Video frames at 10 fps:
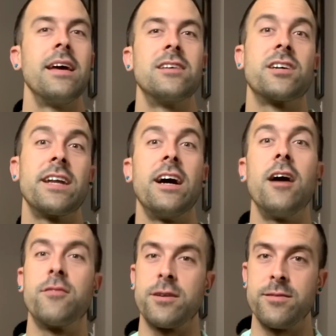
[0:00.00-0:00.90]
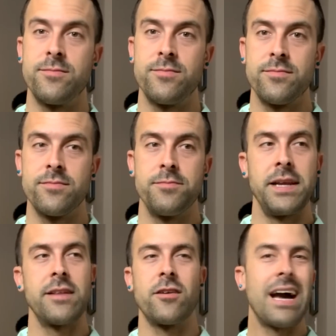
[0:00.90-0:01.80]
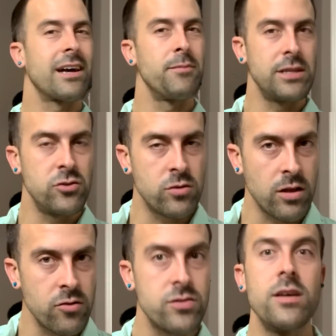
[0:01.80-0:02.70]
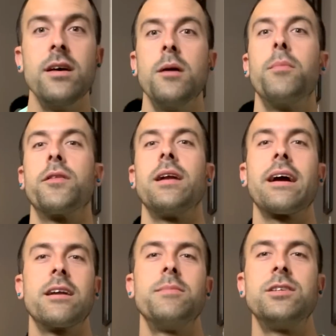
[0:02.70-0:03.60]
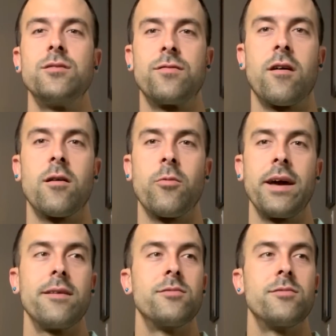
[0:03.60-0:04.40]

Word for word: is gonna hover, meaning they're not gonna be too close, but they're not gonna be too far away.